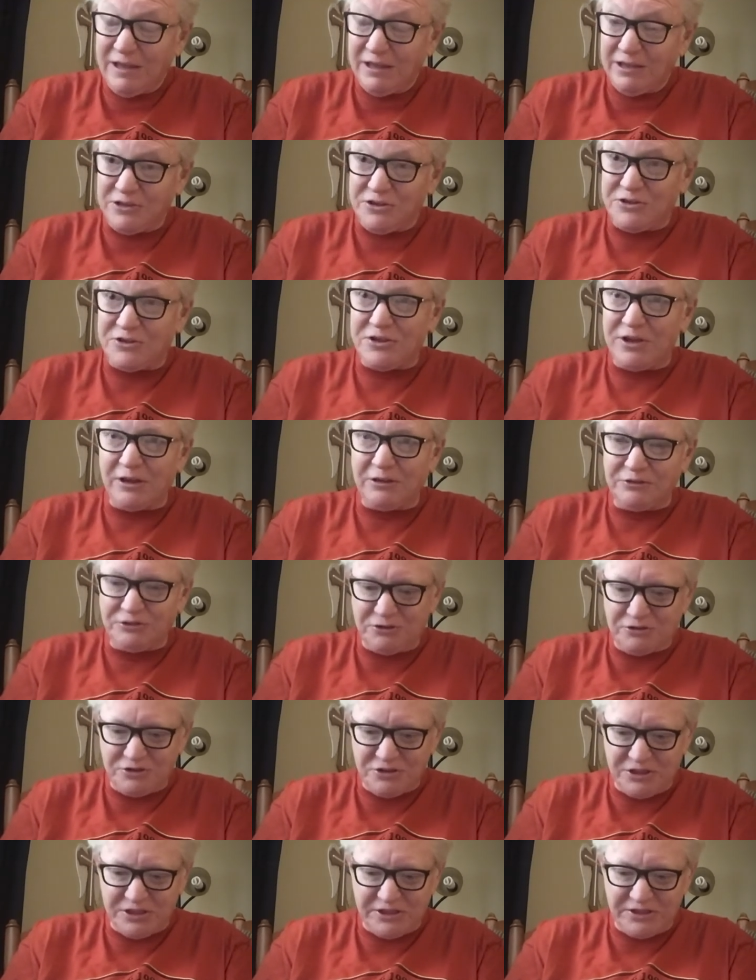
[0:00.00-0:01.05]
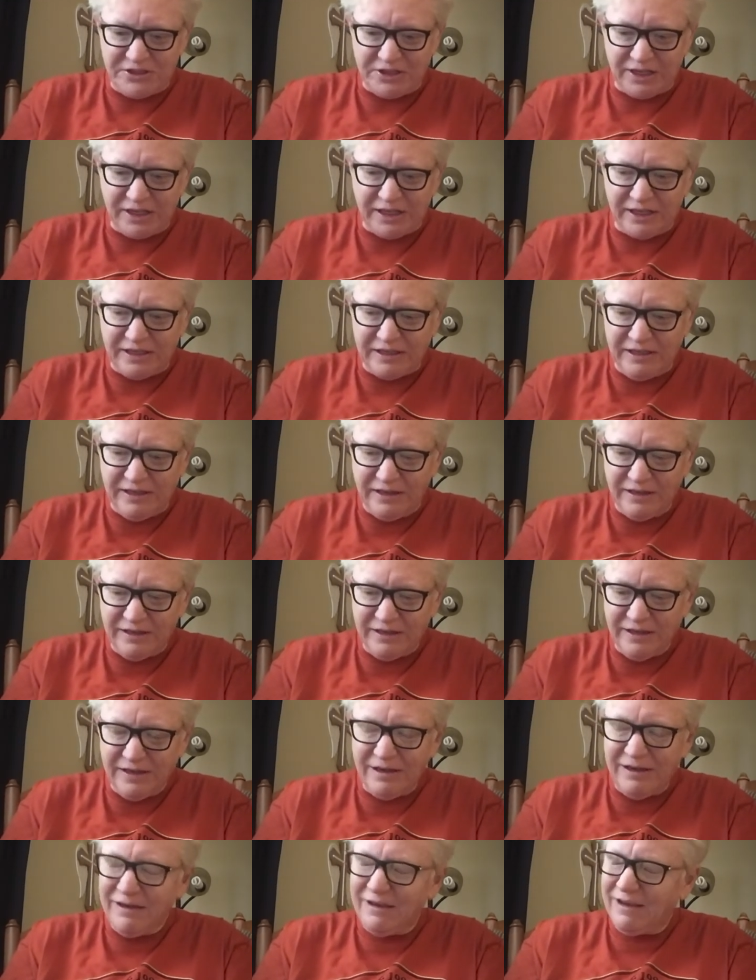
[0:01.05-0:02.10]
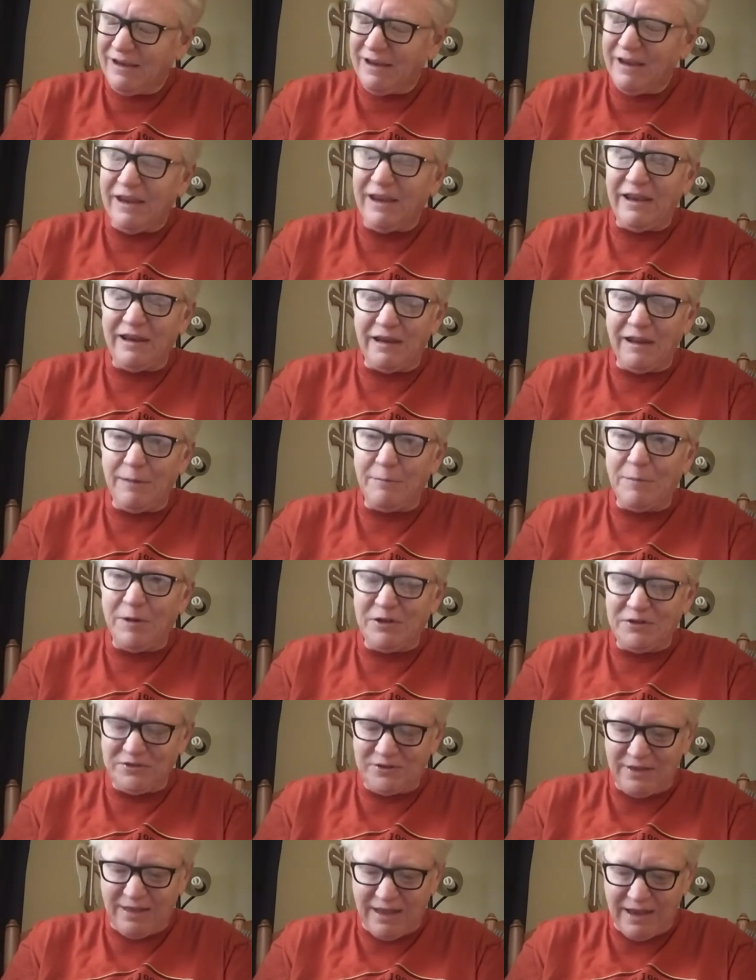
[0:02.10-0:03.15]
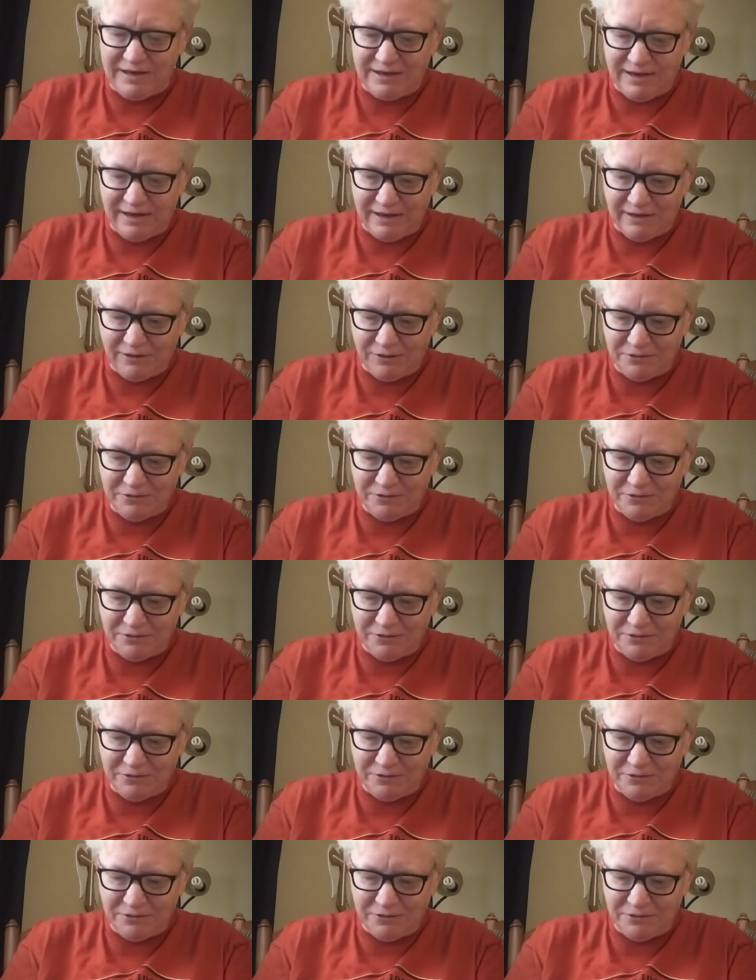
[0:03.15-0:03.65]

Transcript: It's shelter, she said, and I must lie down.